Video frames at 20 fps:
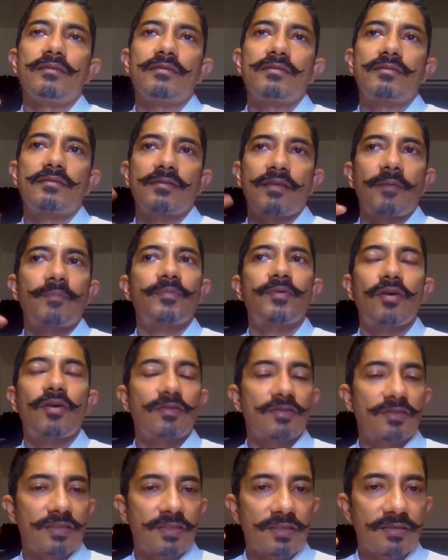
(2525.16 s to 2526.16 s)

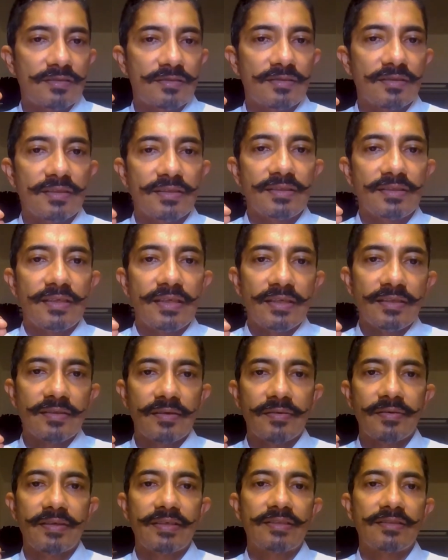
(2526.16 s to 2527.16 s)
subconsciously
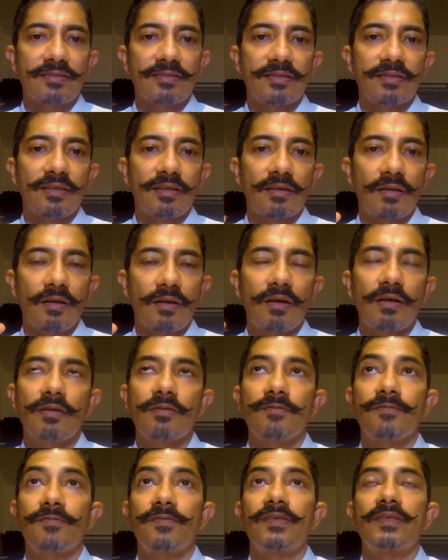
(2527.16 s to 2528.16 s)
inherent in a lot
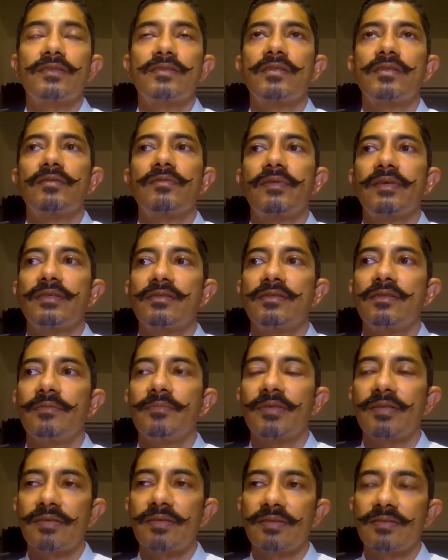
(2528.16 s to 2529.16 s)
of first generation
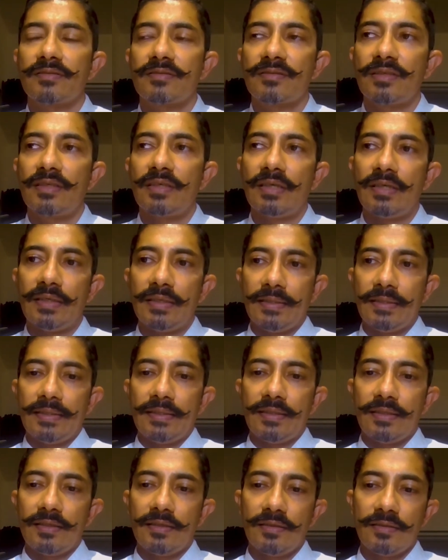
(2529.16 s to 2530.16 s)
immigrants
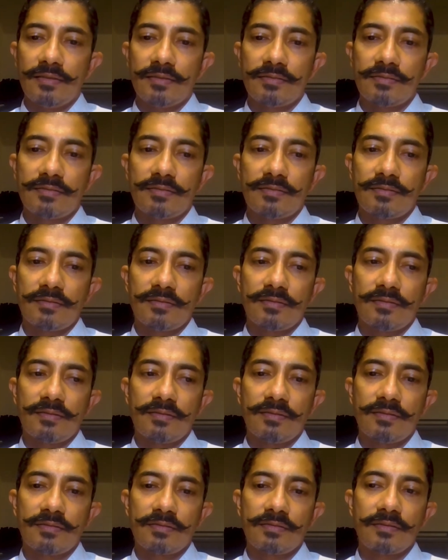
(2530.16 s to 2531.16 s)
is
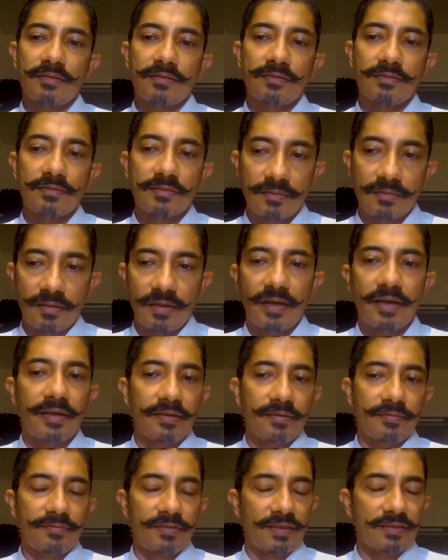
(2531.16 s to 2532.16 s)
the
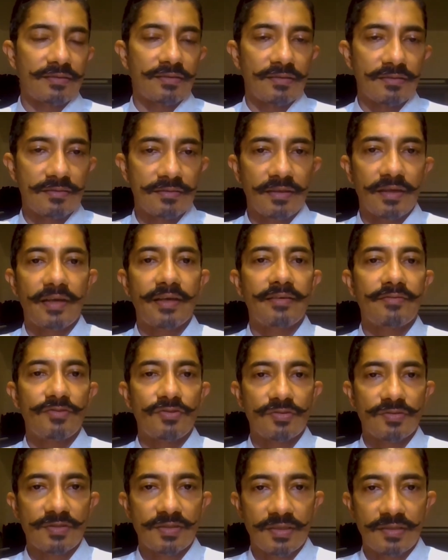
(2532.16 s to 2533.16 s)
drive, right? The drive
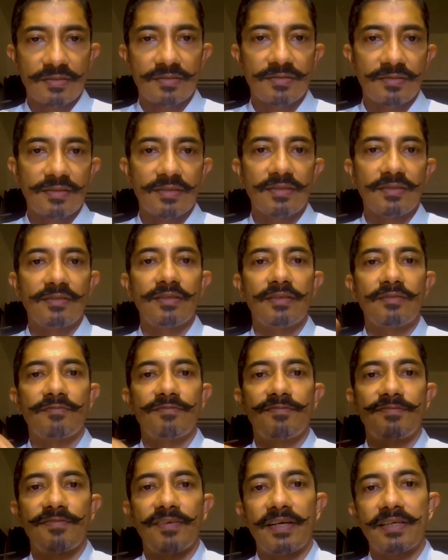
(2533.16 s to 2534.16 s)
to succeed
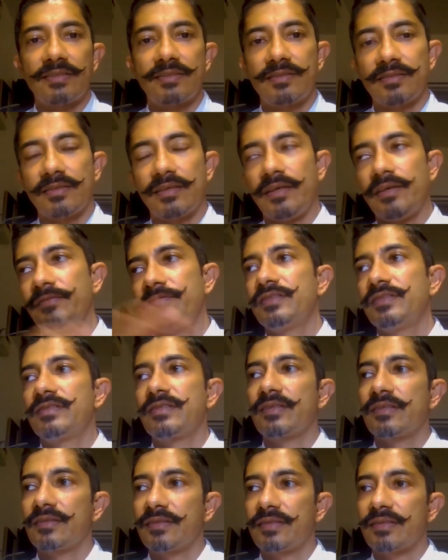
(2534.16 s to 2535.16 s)
and fight every
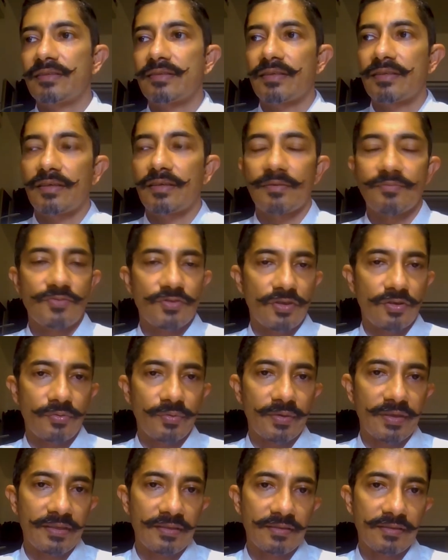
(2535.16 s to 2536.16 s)
single thing that comes your
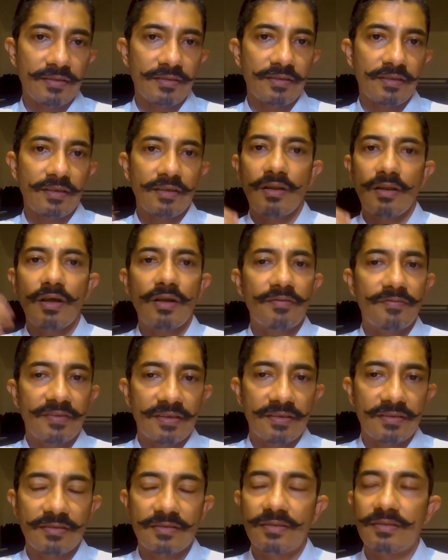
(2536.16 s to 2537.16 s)
way. And a lot of
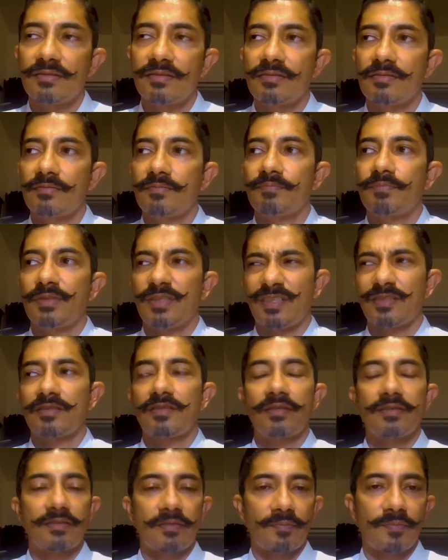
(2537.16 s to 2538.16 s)
it is
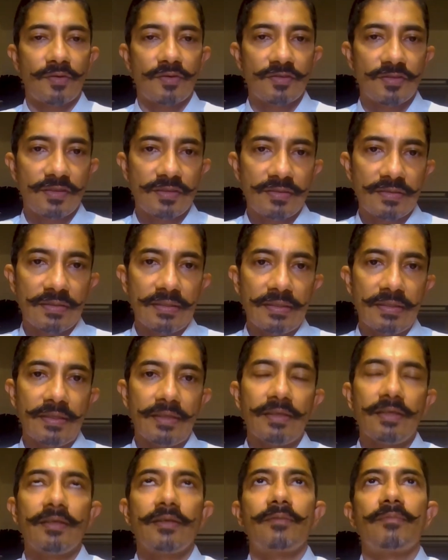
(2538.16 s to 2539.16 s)
potentially subconscious,
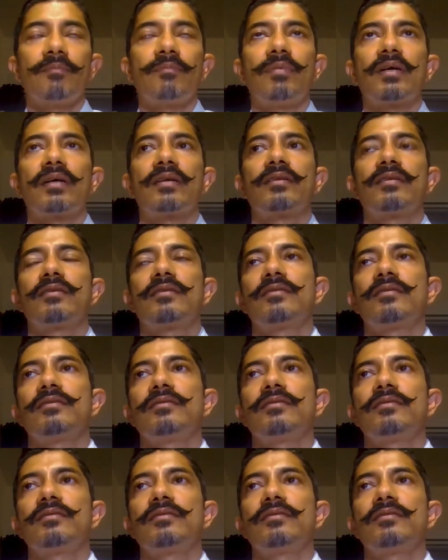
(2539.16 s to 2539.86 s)
but